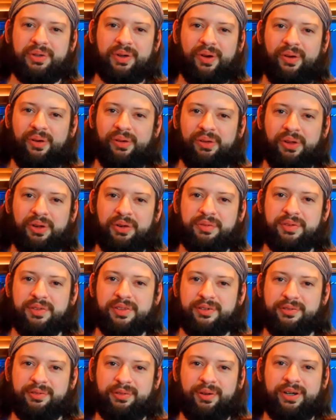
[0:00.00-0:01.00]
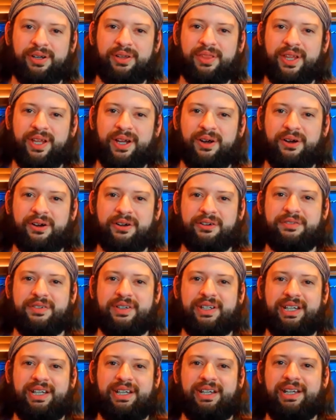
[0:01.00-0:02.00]
all over the front of the
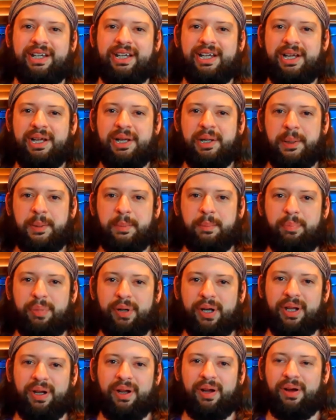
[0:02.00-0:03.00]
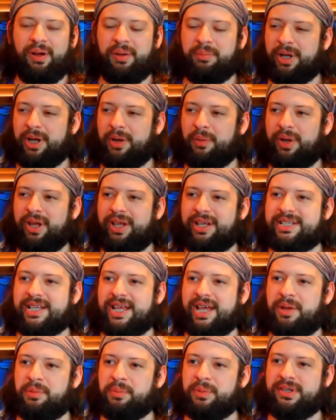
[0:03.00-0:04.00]
RV. But on my way
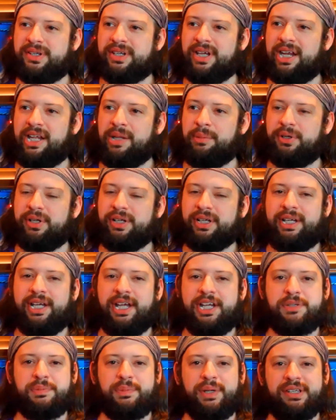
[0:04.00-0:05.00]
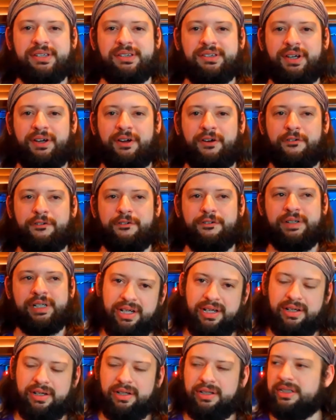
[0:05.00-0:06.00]
down, was not able to catch myself,
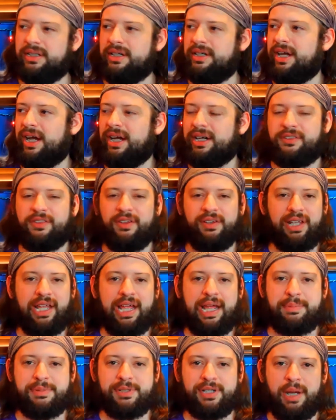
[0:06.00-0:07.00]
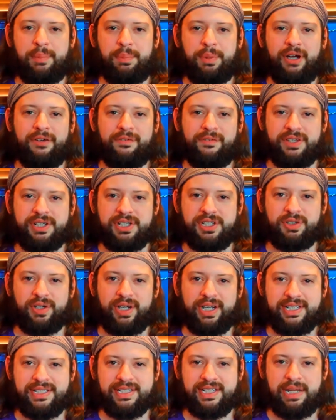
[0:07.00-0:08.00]
knocked the laptop off the
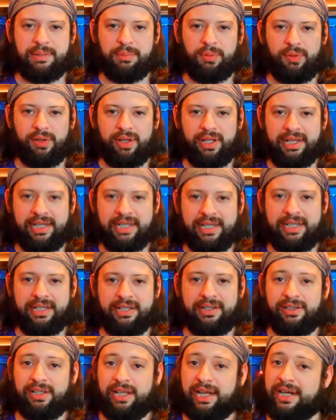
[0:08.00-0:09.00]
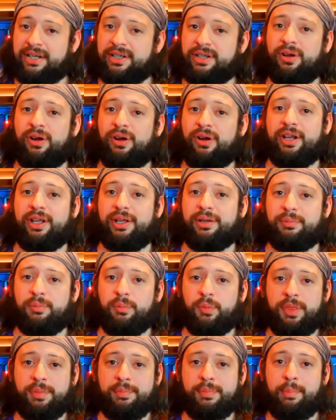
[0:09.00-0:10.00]
tray table and landed on it
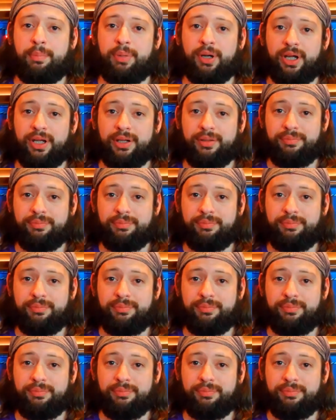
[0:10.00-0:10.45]
with my butt,